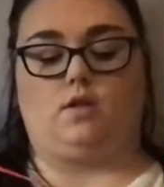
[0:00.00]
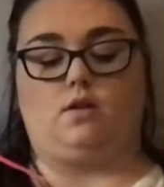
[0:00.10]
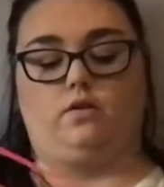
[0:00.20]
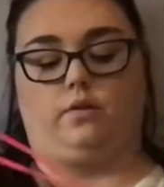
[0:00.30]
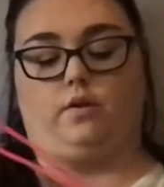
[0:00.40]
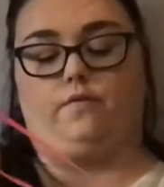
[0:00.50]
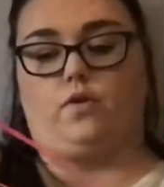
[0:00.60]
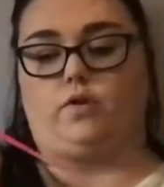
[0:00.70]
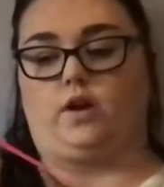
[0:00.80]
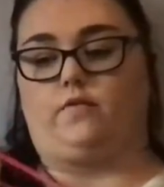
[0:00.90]
I'm going to fold it
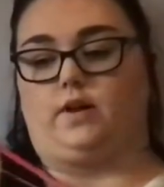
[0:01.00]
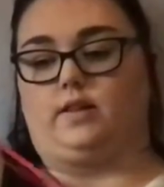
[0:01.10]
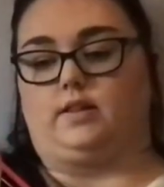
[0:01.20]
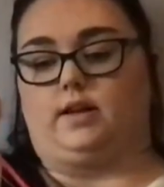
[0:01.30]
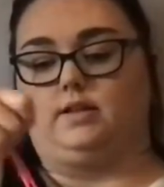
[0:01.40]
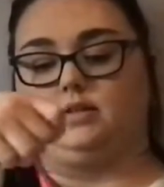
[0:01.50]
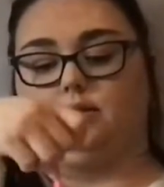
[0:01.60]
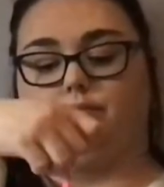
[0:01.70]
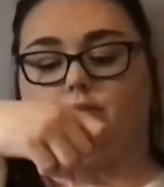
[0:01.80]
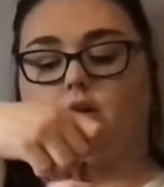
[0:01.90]
over like this,
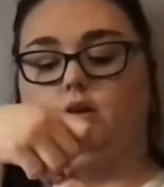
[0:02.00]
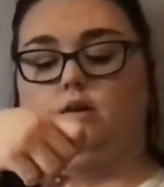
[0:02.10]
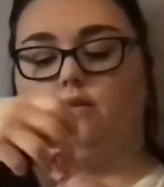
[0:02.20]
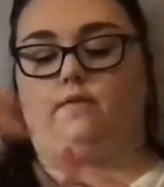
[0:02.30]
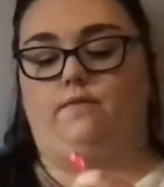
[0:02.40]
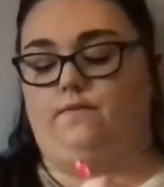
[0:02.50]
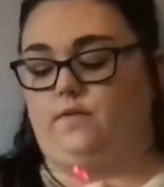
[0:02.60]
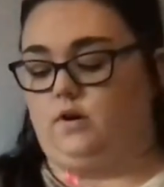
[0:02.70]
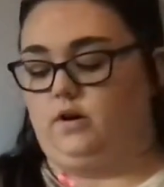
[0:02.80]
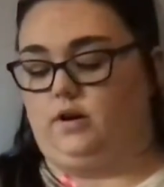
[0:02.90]

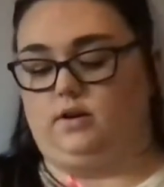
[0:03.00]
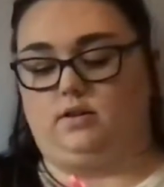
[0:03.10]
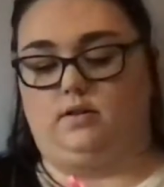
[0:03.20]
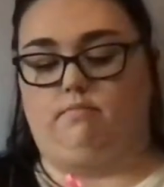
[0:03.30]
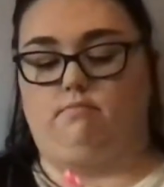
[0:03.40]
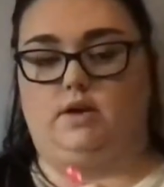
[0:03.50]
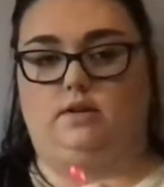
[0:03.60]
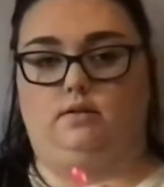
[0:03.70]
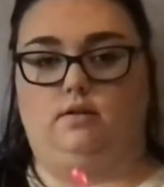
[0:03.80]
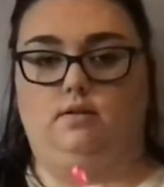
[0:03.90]
find the
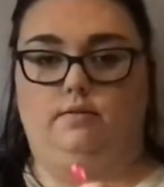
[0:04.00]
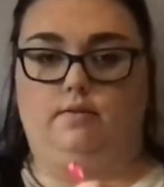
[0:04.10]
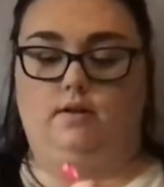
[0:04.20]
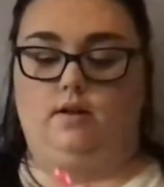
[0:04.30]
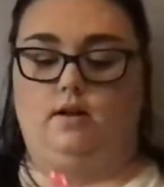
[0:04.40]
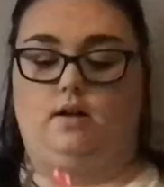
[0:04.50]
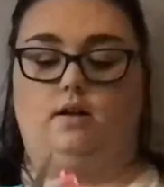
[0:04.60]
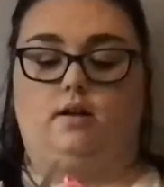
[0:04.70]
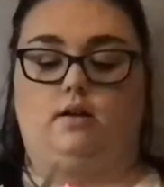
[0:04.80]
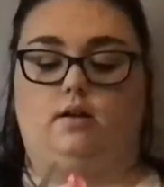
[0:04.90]
middle,
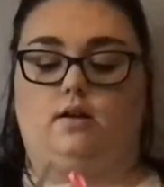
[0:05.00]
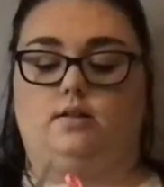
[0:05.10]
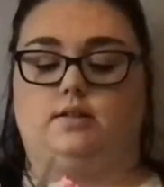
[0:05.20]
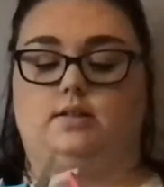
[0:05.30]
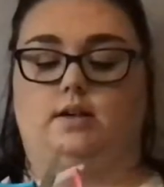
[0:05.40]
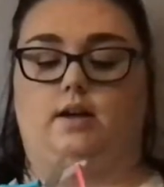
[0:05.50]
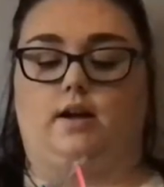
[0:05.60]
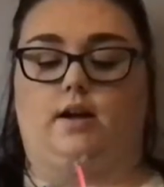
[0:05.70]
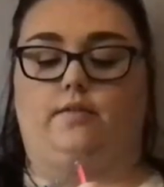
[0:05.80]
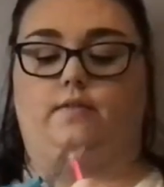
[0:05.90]
cut it in
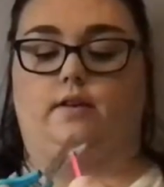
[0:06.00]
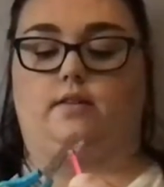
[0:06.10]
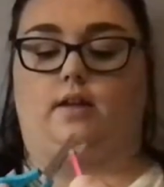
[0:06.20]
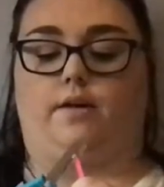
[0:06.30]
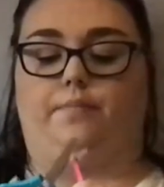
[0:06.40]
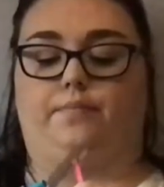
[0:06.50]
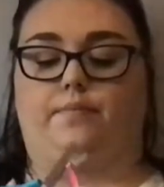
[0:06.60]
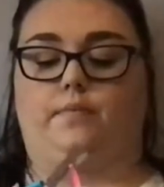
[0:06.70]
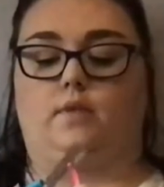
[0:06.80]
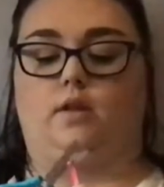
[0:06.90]
half like that.
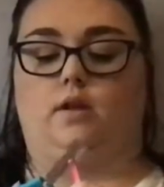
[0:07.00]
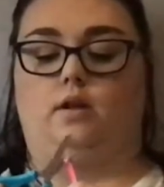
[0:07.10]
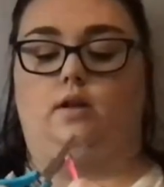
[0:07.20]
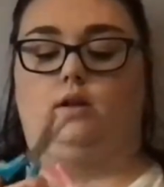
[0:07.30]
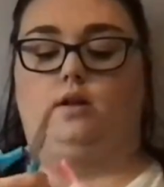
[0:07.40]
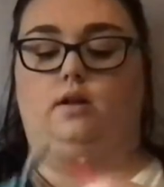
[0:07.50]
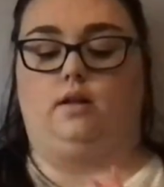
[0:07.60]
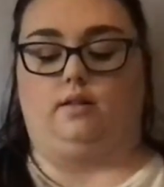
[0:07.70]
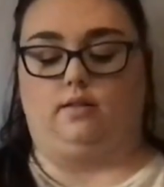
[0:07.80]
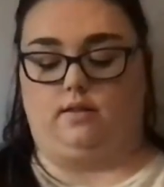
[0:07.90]
And
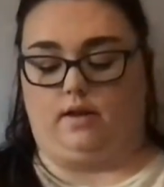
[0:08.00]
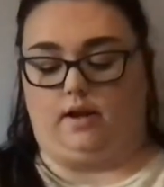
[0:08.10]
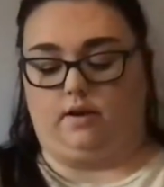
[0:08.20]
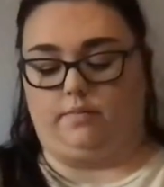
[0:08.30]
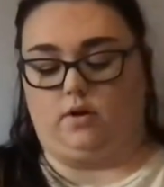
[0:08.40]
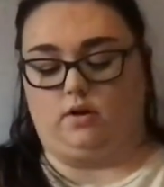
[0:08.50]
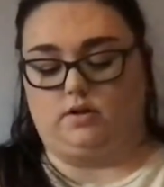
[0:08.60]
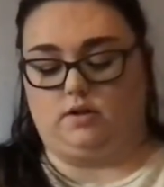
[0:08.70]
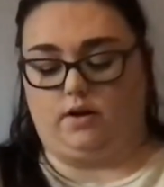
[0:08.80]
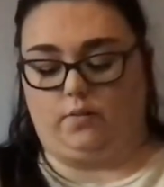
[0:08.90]
then I'm going to
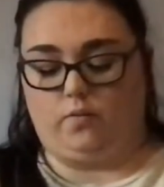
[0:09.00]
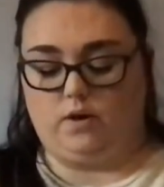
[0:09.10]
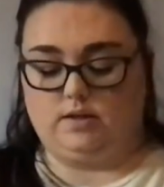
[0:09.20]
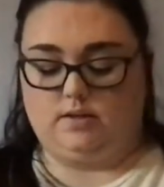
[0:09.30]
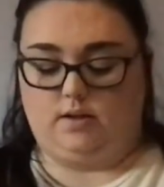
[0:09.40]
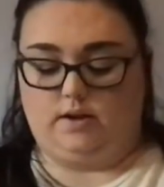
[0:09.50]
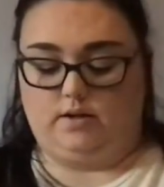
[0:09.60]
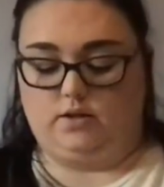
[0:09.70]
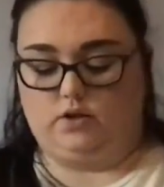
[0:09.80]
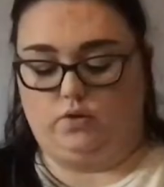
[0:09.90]
tie one side
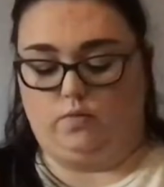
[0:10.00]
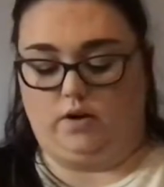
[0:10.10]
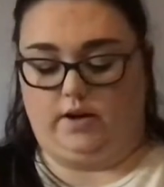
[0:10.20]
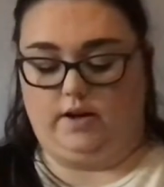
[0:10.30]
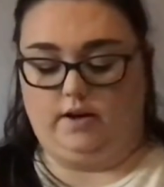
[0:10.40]
to one ear.